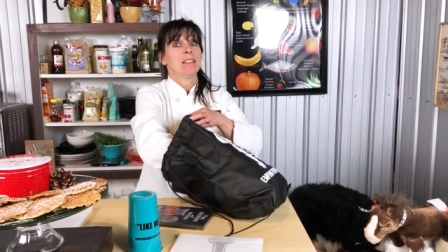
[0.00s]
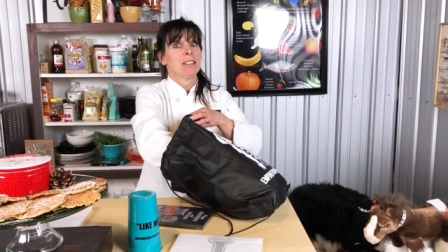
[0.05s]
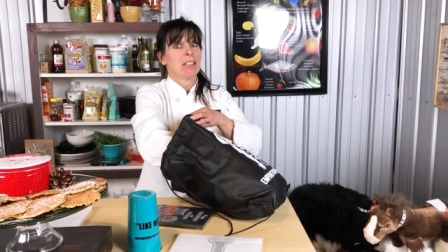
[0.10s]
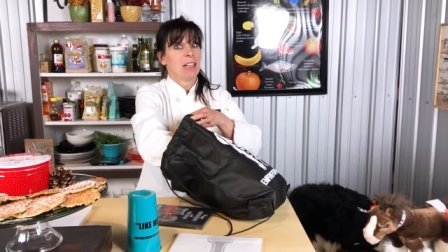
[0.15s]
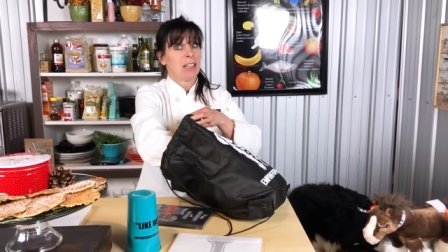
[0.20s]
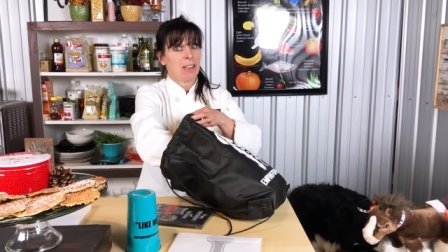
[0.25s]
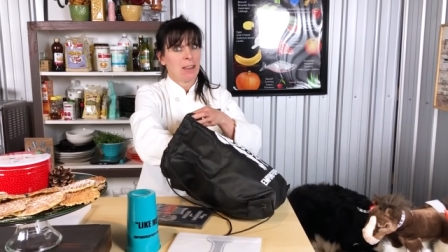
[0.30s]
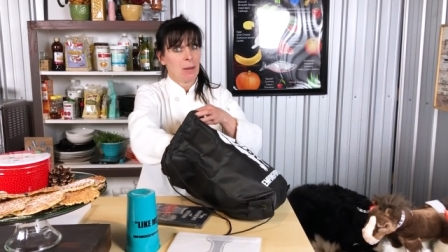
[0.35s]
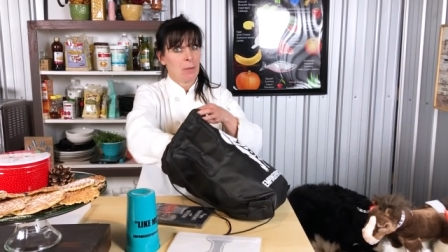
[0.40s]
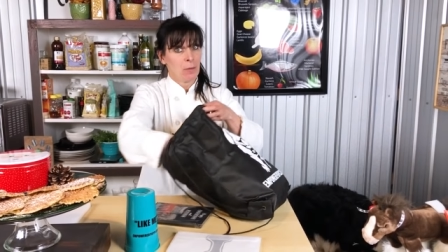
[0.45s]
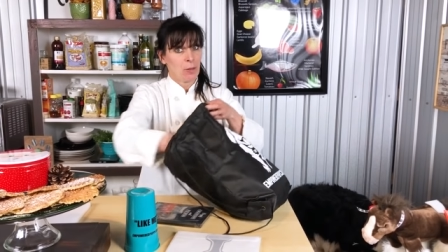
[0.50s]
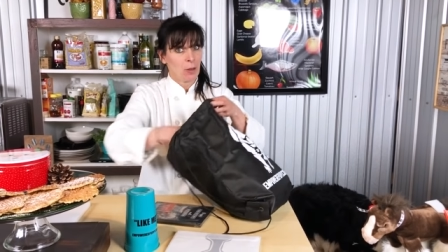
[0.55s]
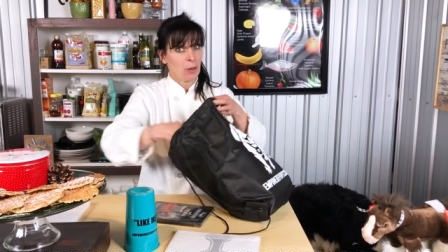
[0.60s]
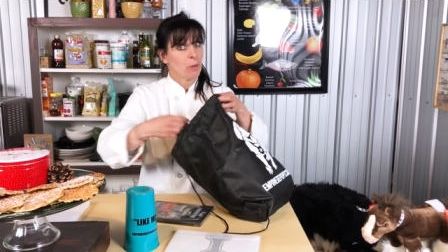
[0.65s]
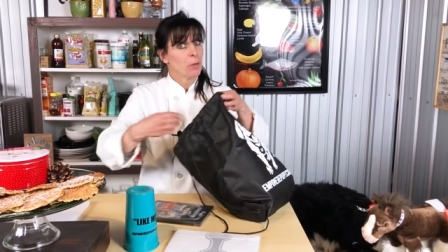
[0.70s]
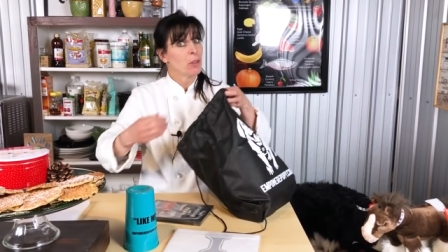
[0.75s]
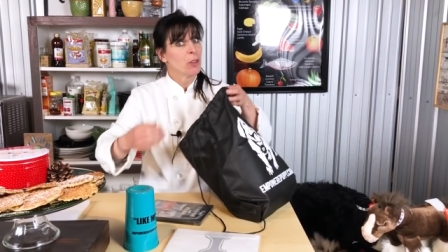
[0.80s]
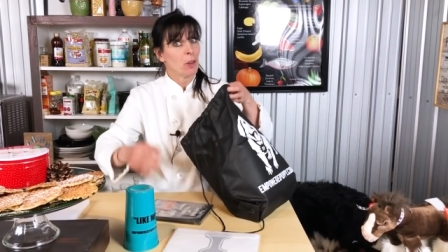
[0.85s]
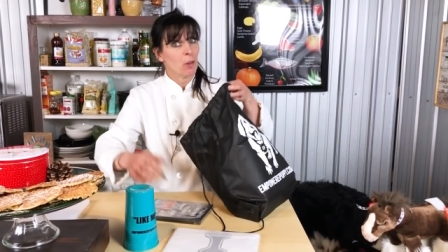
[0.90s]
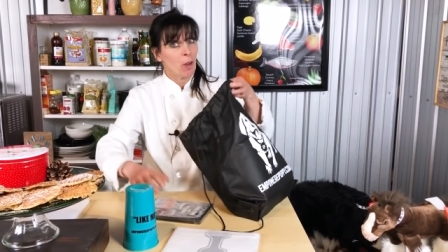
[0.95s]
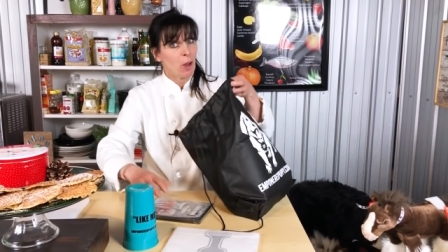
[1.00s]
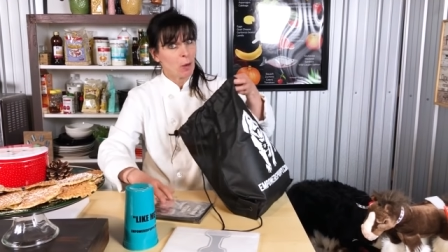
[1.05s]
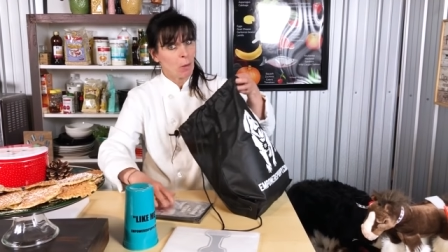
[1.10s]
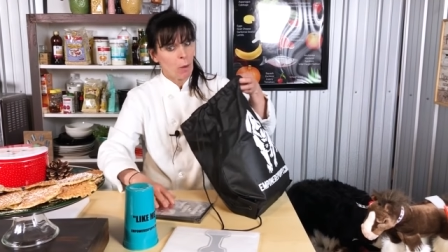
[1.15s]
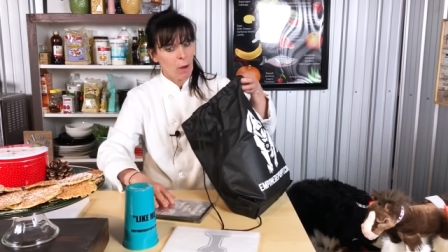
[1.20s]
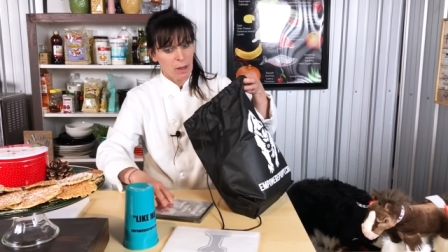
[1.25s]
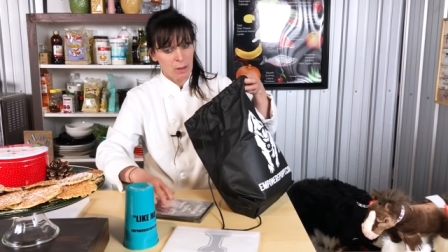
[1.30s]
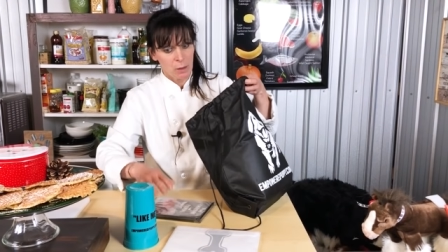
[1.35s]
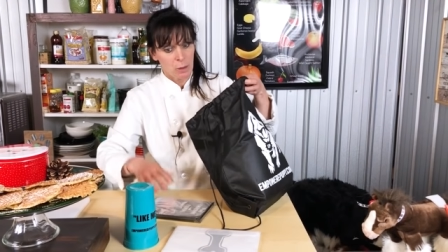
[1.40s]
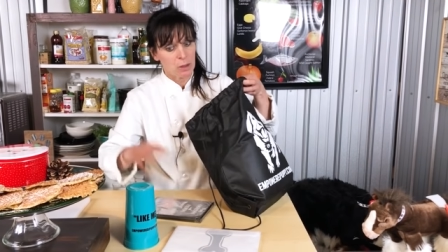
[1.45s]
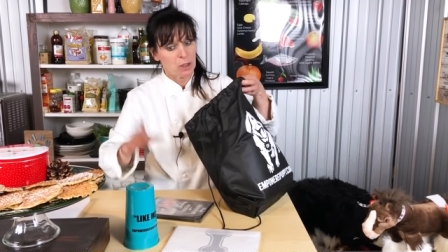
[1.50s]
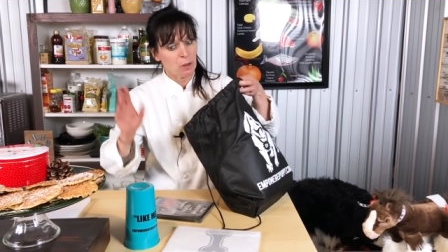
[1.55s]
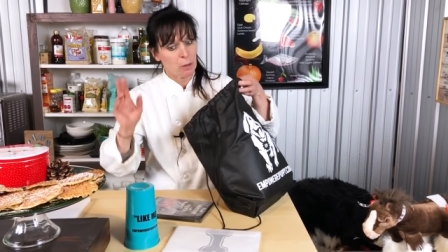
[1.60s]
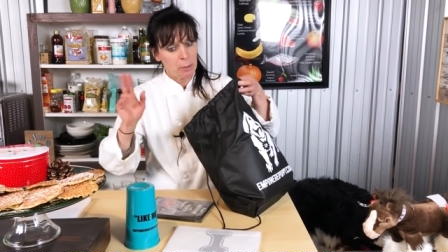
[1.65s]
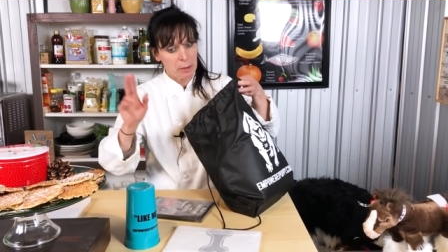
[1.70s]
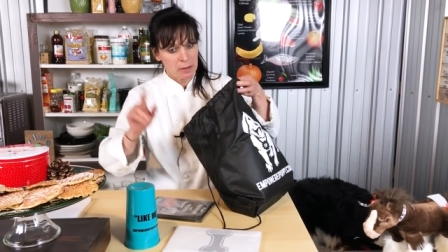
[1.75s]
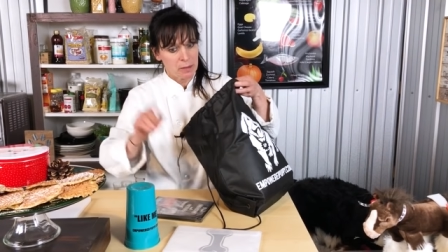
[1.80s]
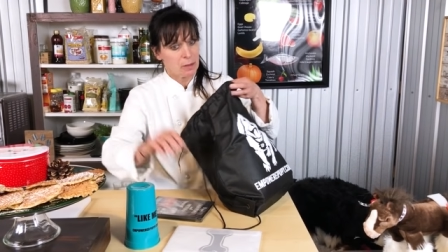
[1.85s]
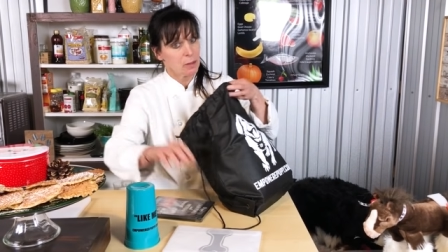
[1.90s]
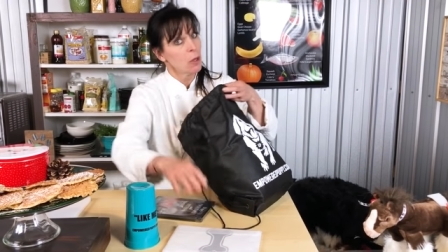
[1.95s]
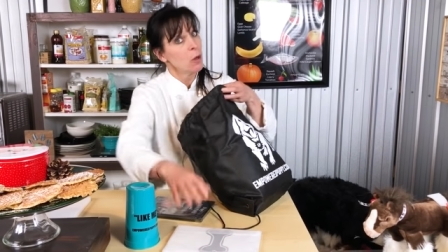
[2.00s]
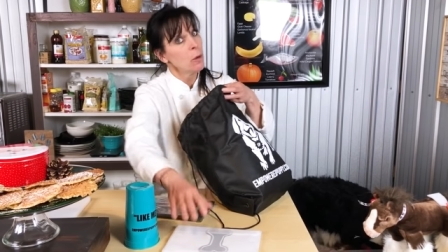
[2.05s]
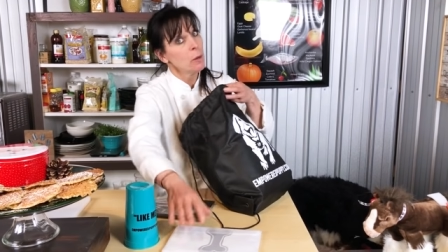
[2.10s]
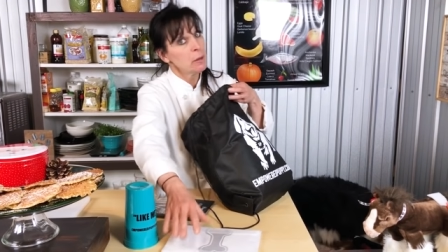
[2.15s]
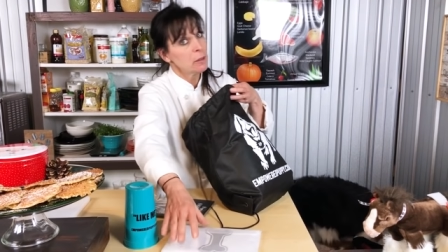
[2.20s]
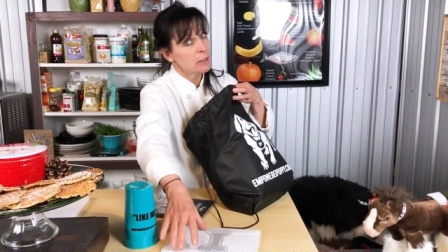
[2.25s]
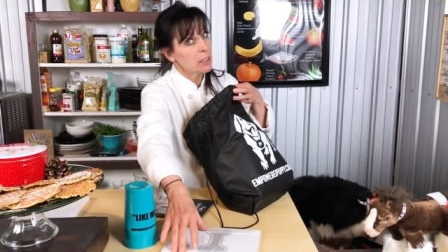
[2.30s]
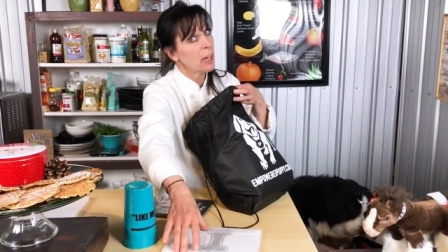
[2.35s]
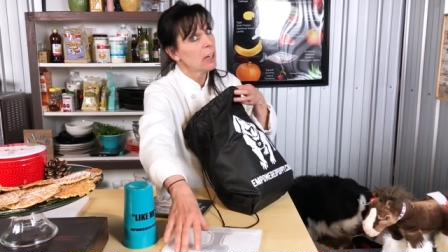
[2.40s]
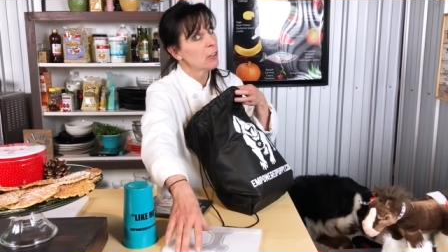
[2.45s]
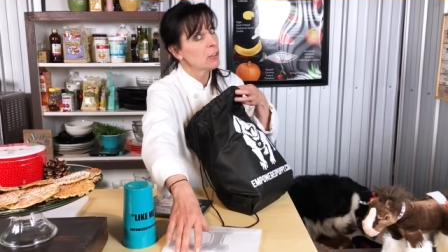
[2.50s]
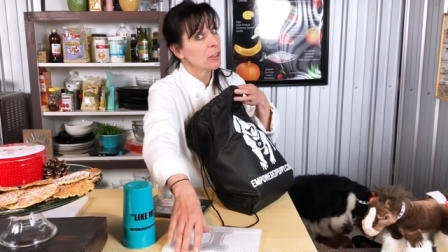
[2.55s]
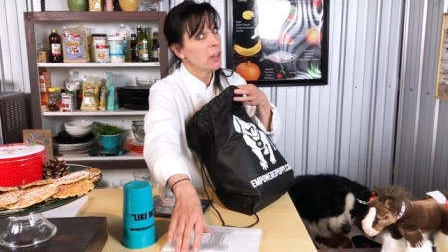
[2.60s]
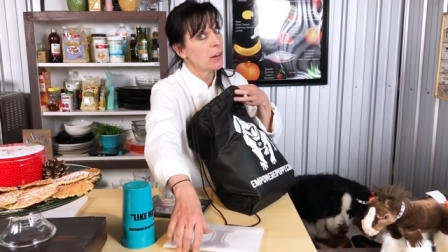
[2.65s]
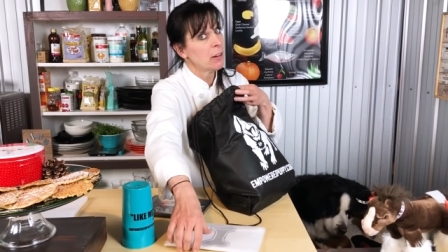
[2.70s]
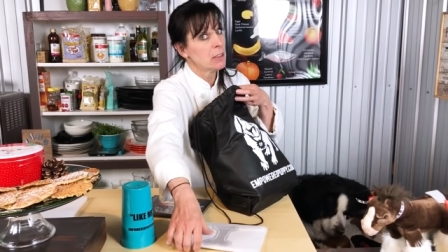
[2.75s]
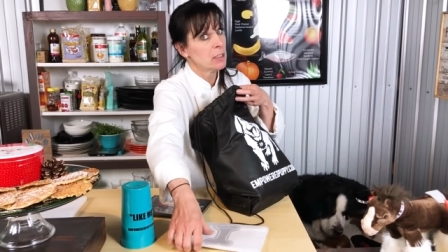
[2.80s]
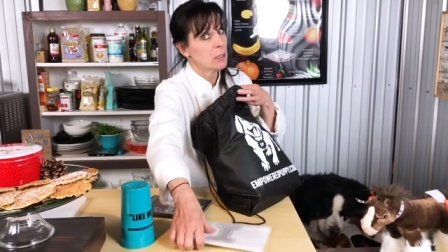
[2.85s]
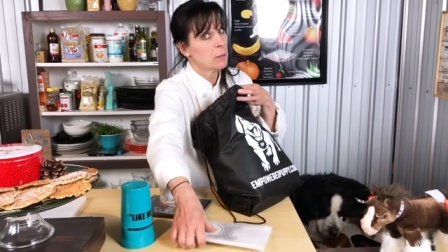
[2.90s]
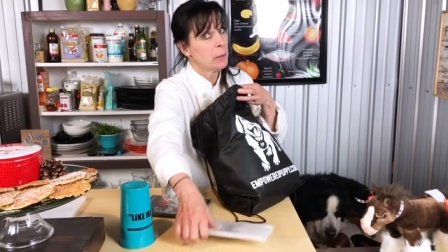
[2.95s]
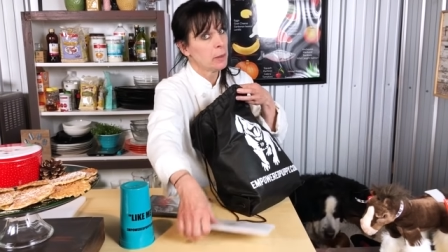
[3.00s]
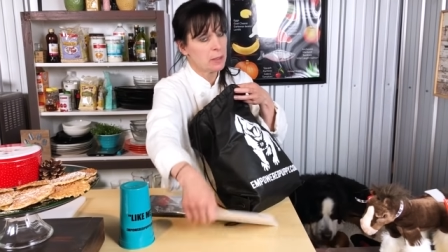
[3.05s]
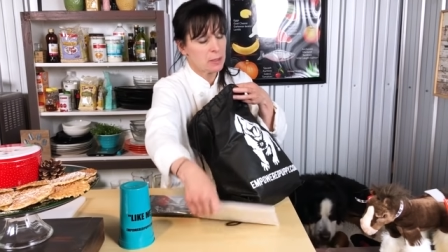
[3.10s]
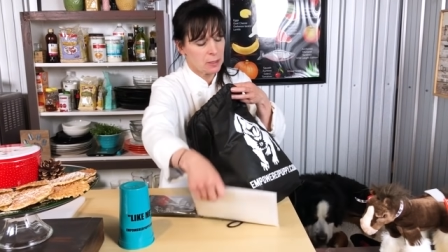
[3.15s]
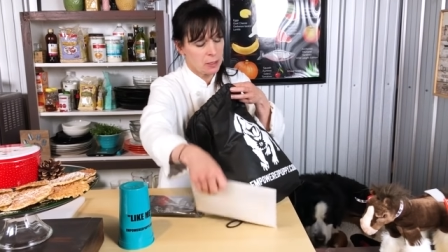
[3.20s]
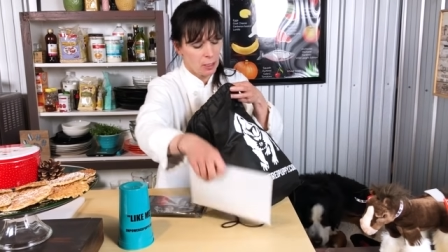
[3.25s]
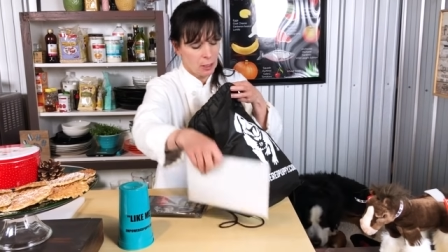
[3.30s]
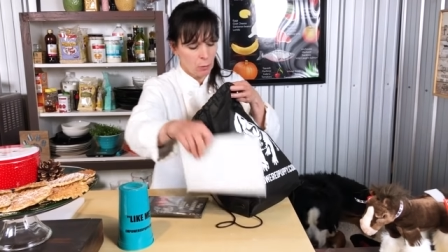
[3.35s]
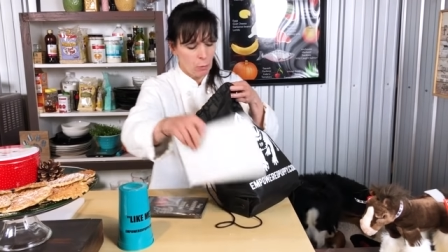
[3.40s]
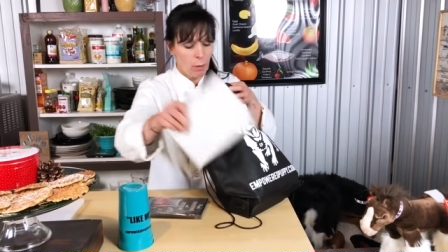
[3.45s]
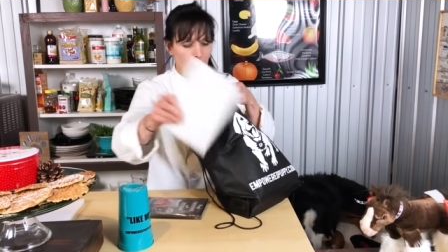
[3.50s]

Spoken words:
taking them for the long walks, which everybody says, oh, the tired dog is the best dog.